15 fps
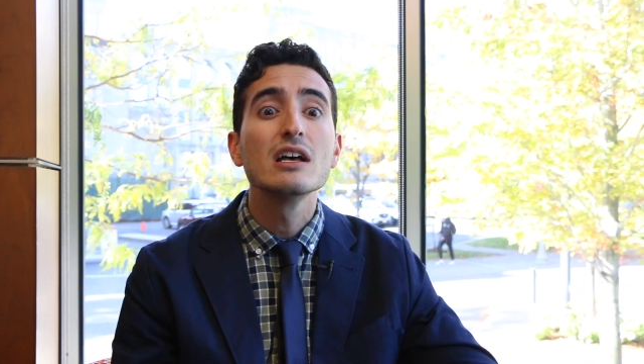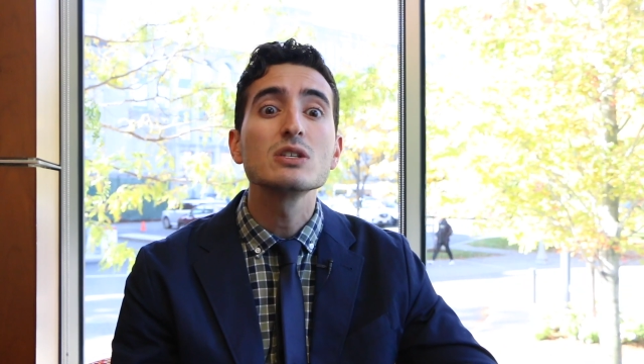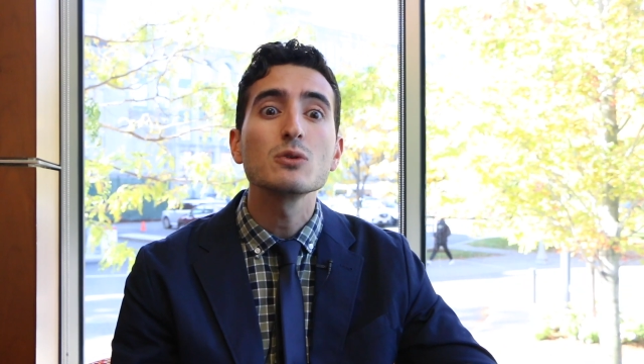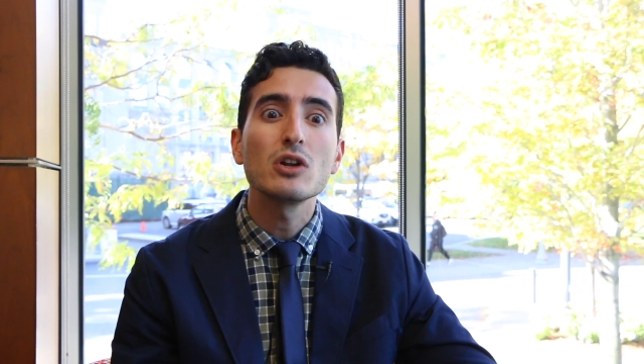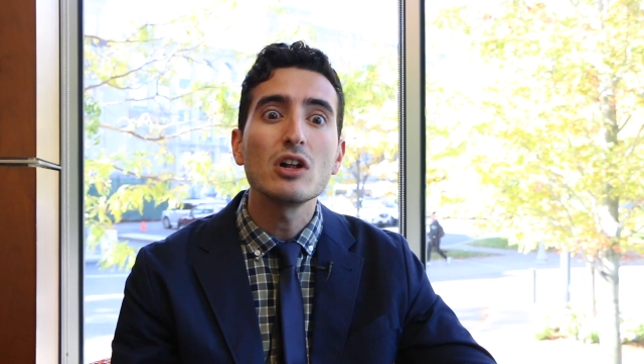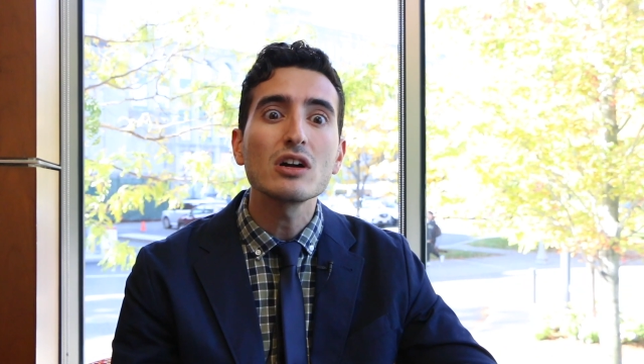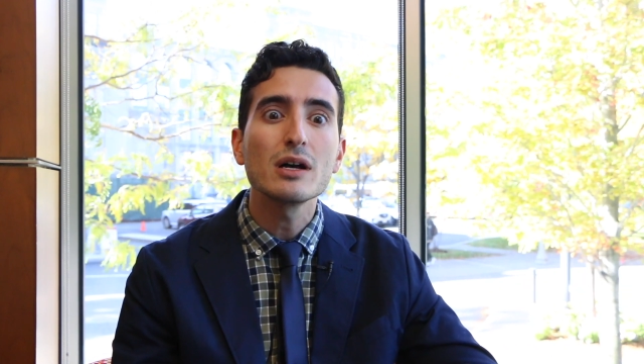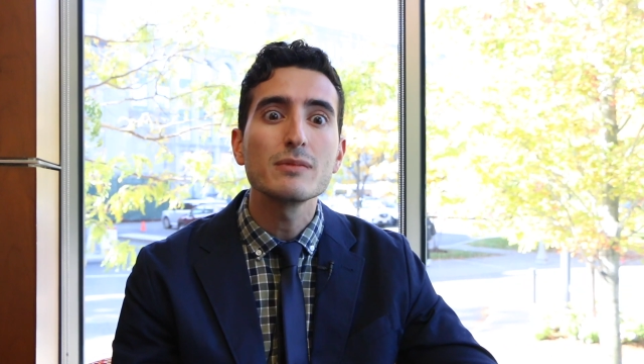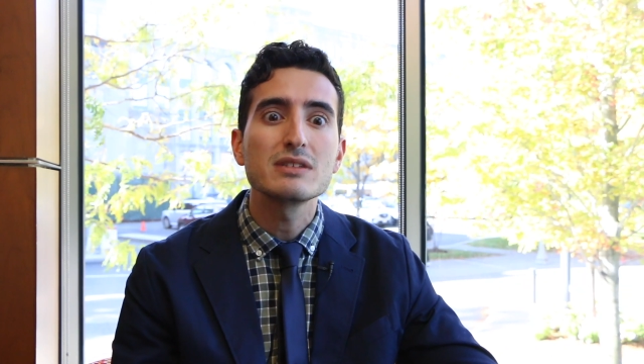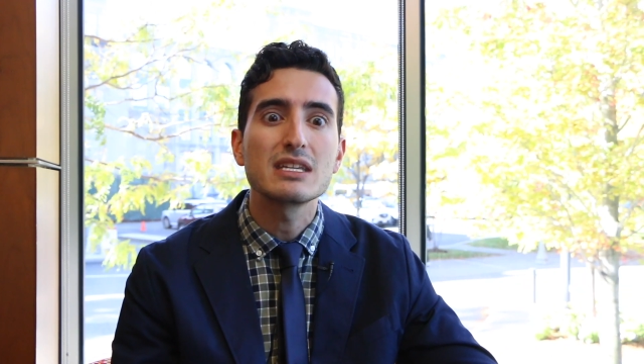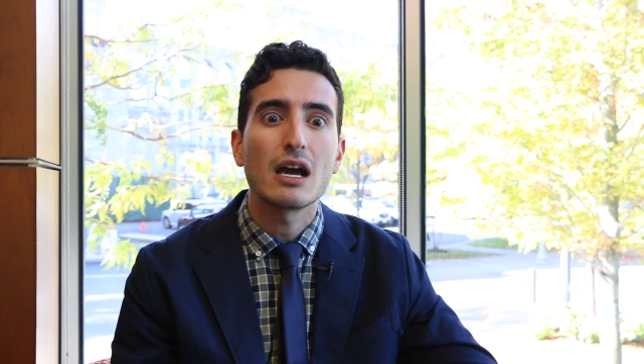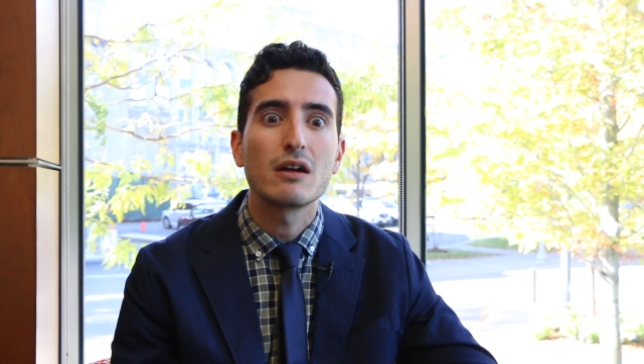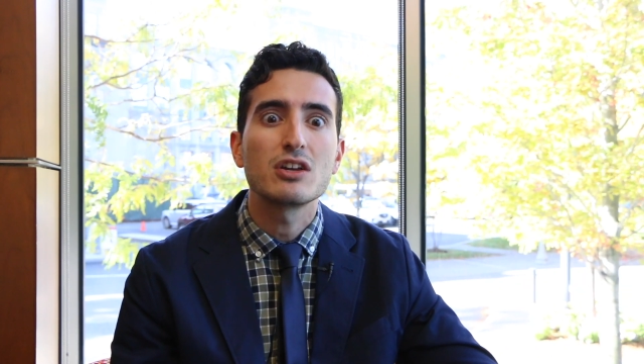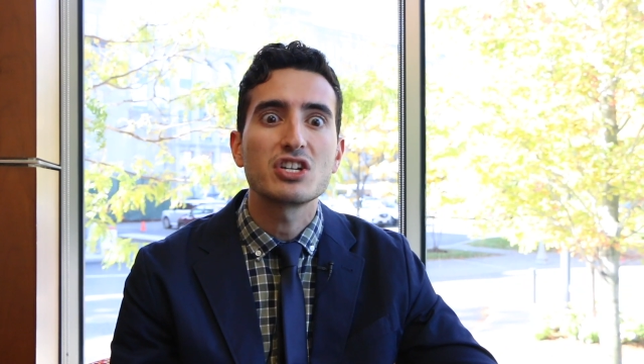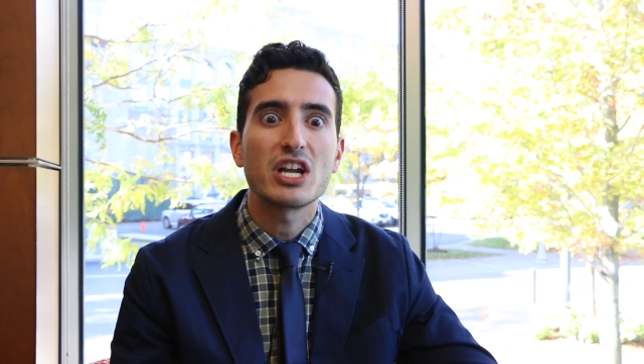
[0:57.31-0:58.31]
So it all comes
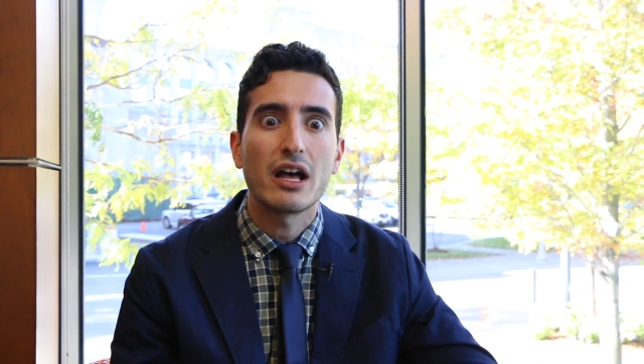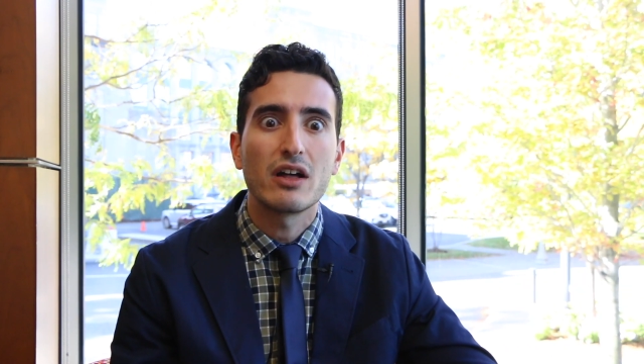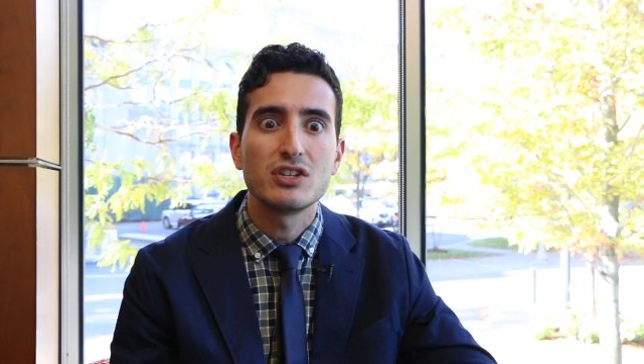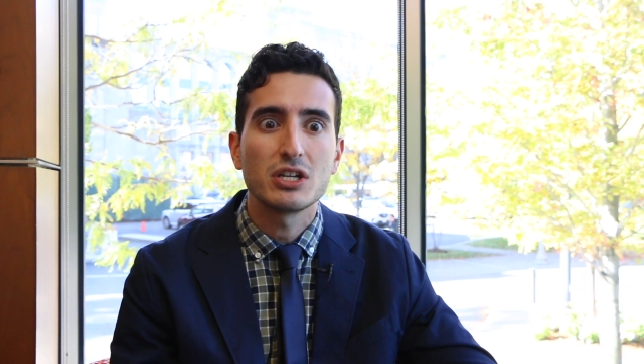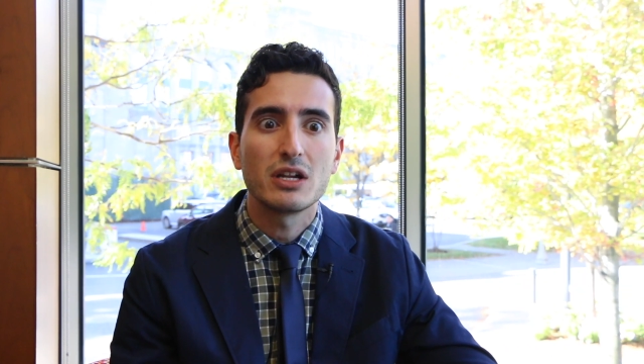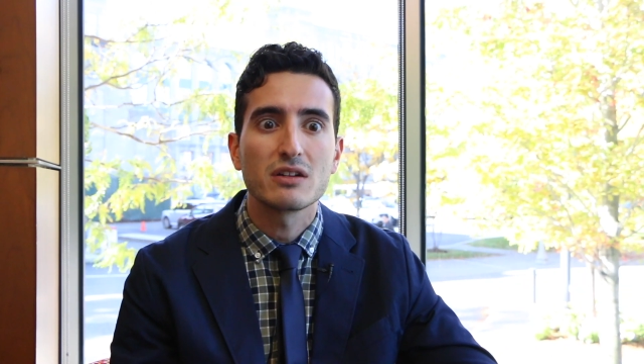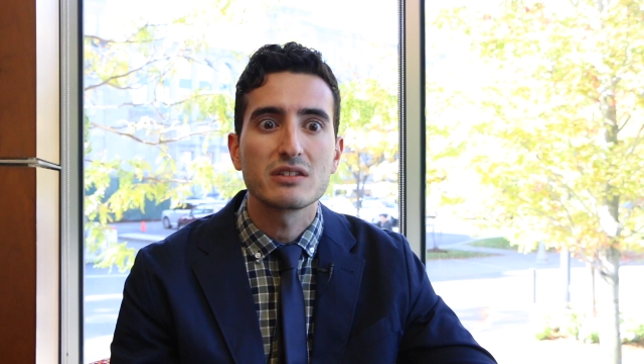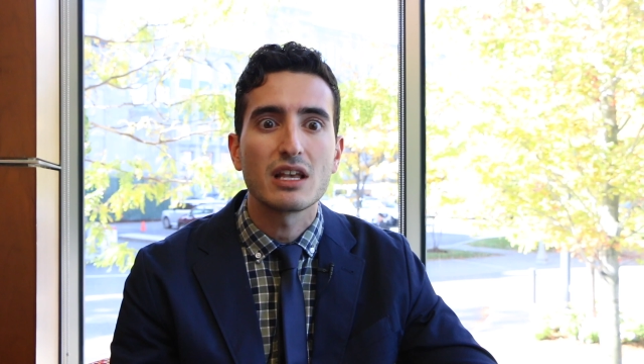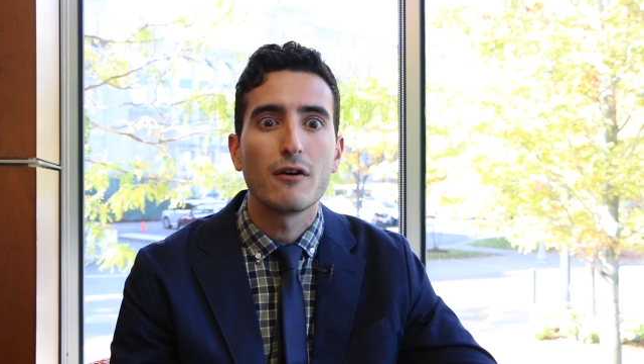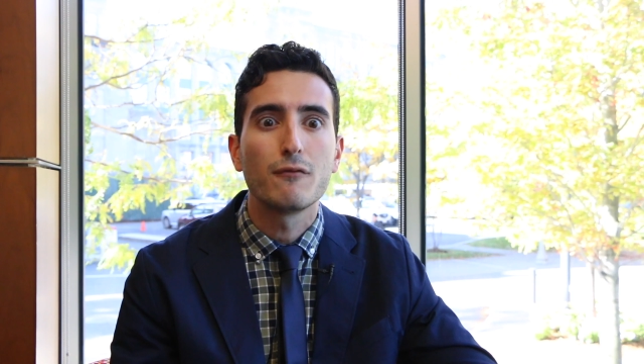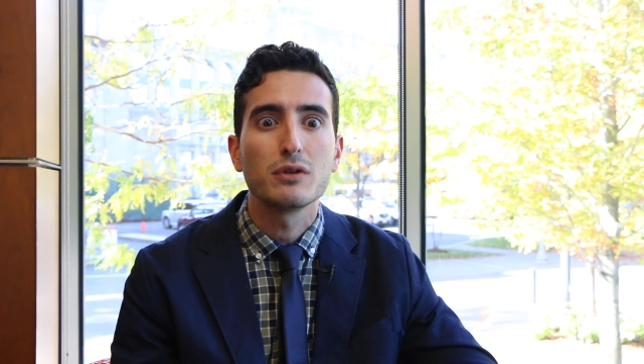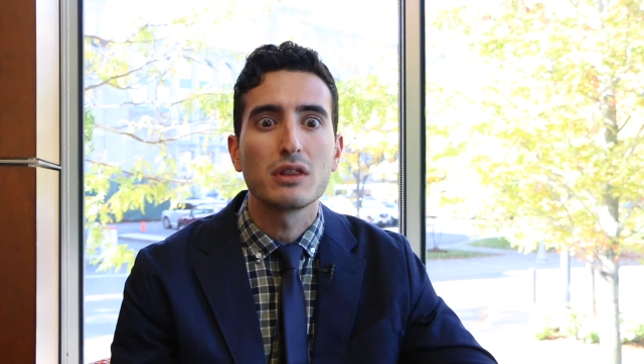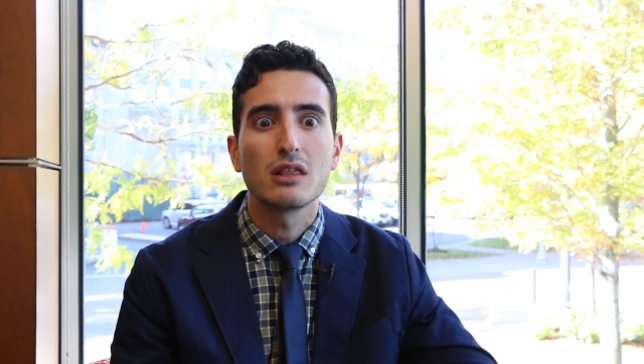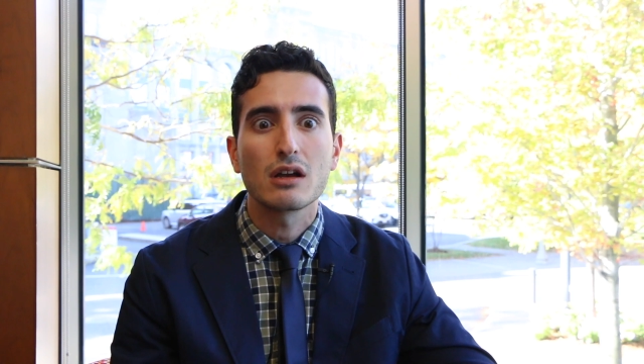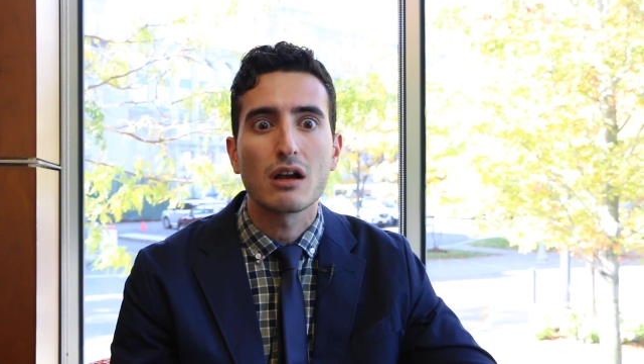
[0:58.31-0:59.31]
down to challenging
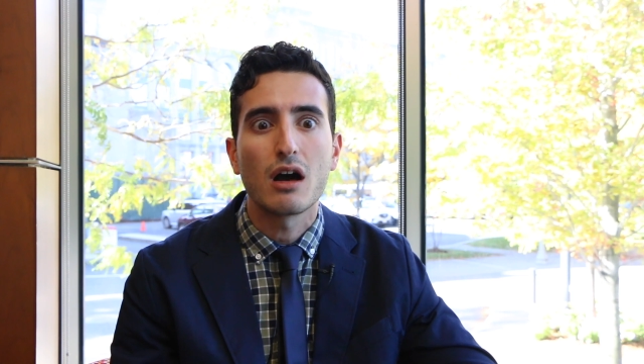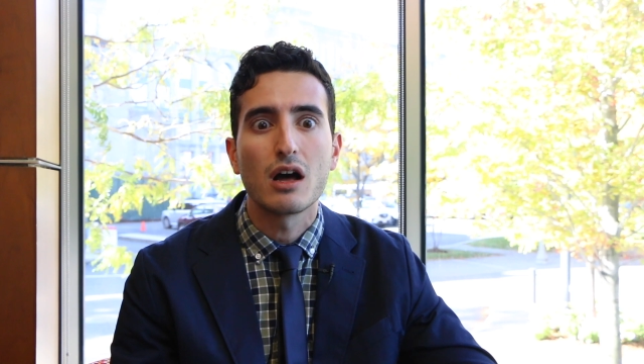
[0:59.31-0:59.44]
yourself within the